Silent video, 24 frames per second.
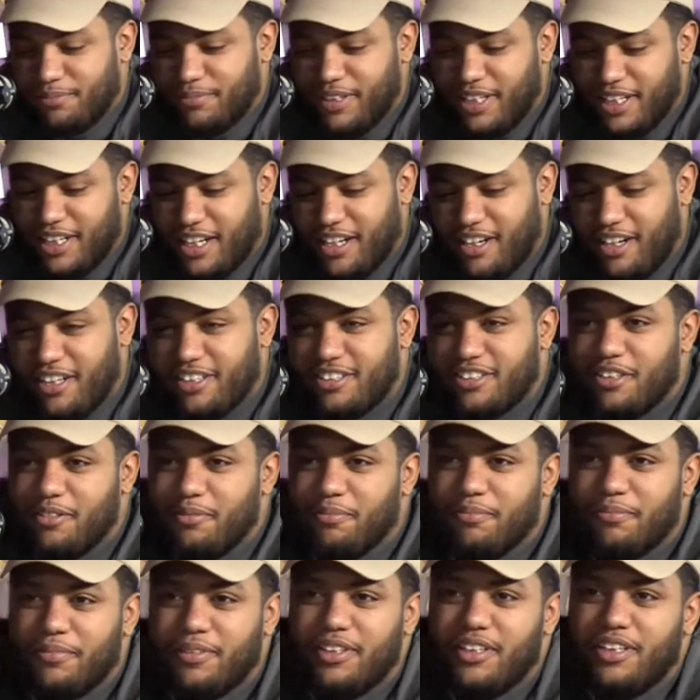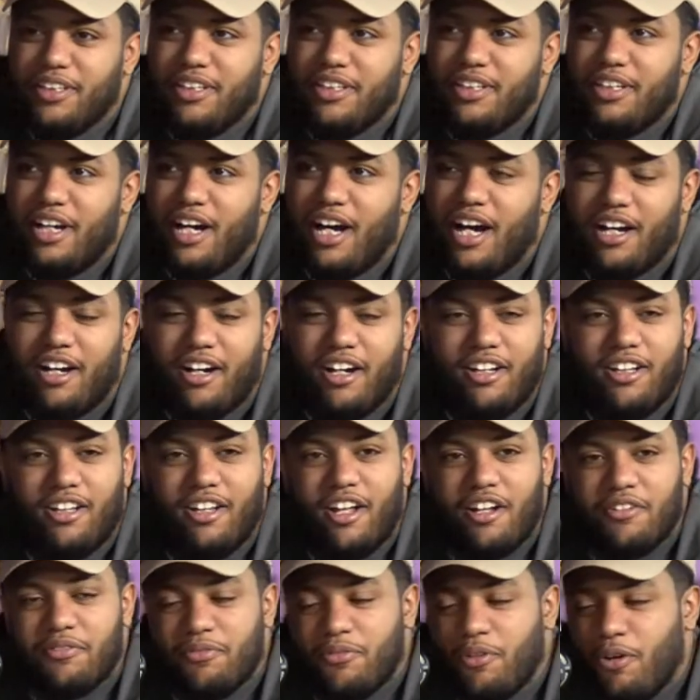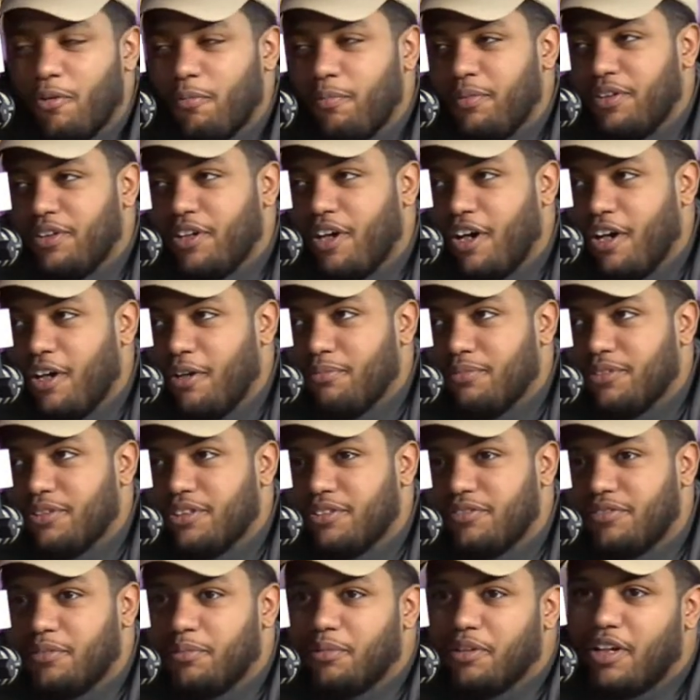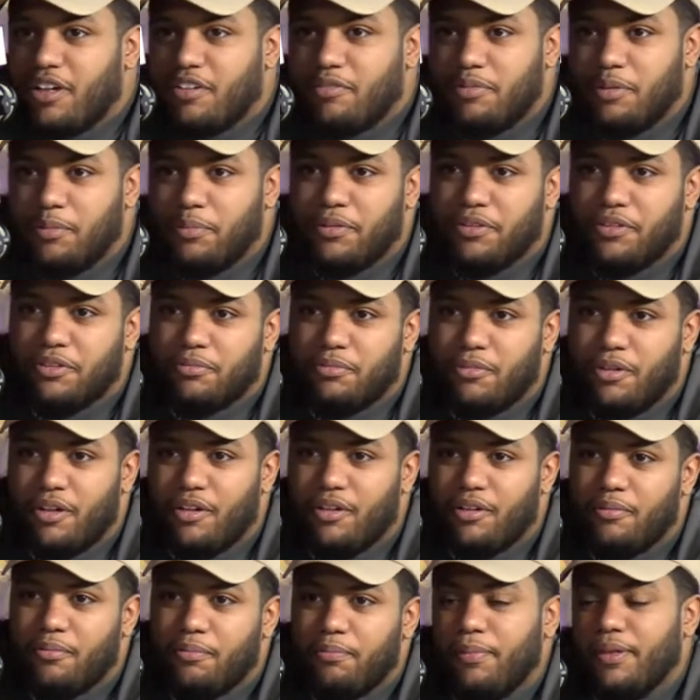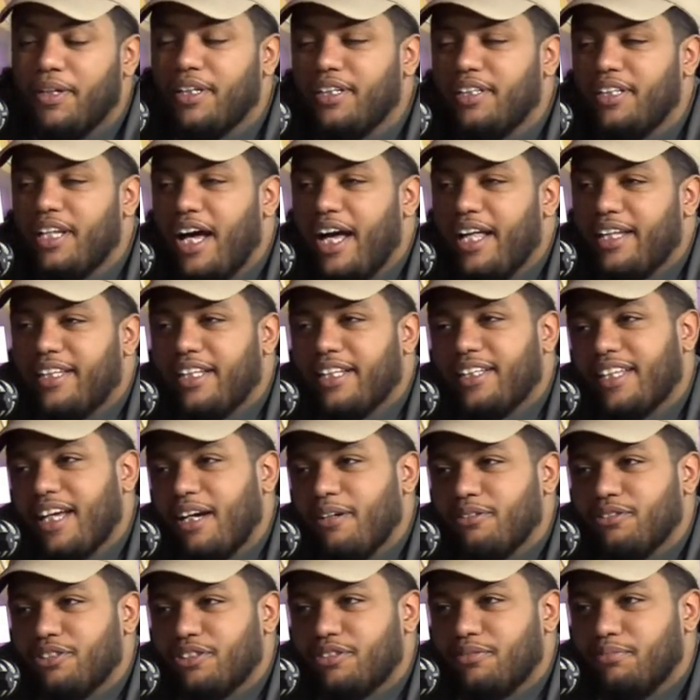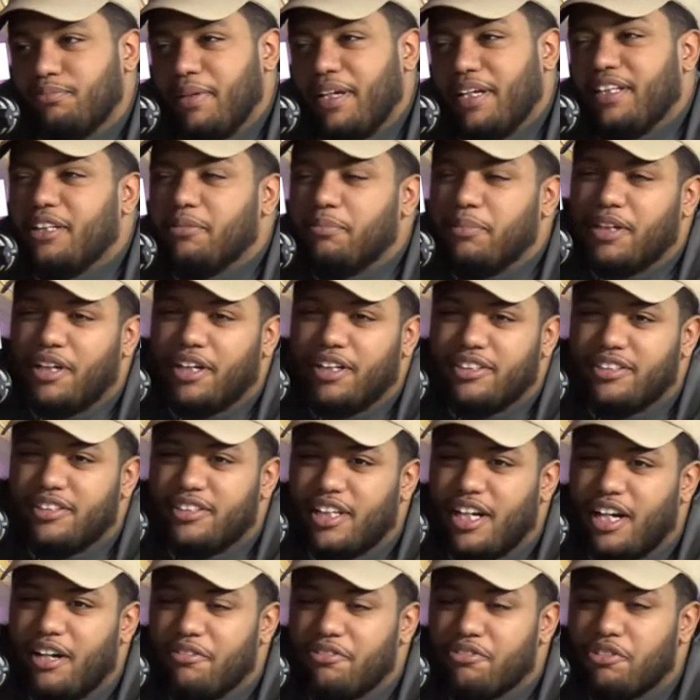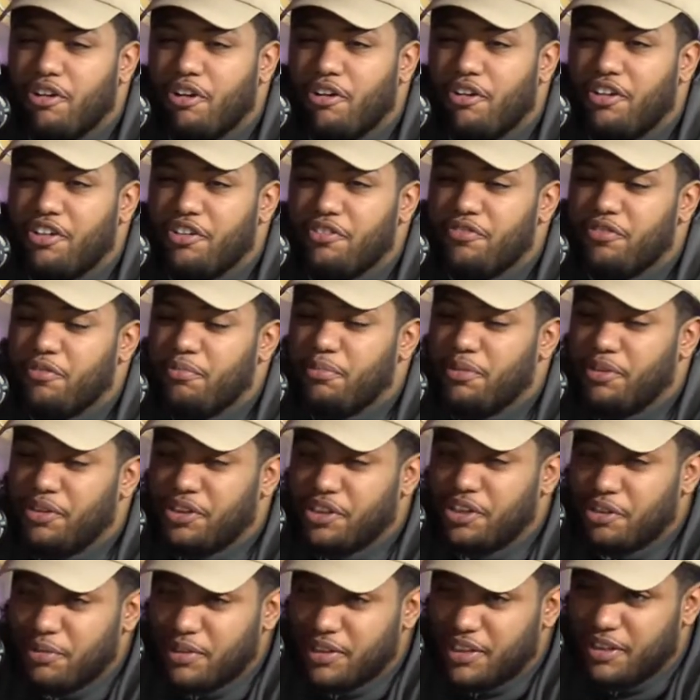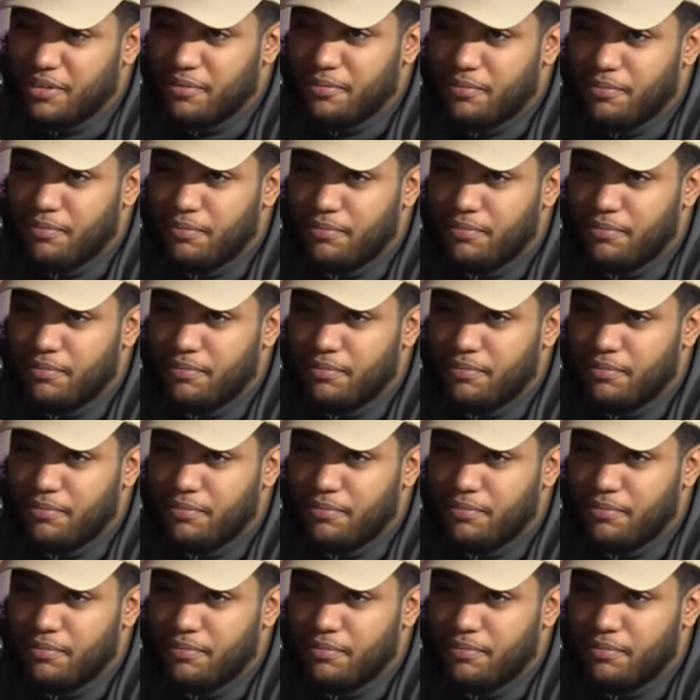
Like I got a lot of open arms from a lot of people in the mall, but I think that was mainly because I was already familiar with them,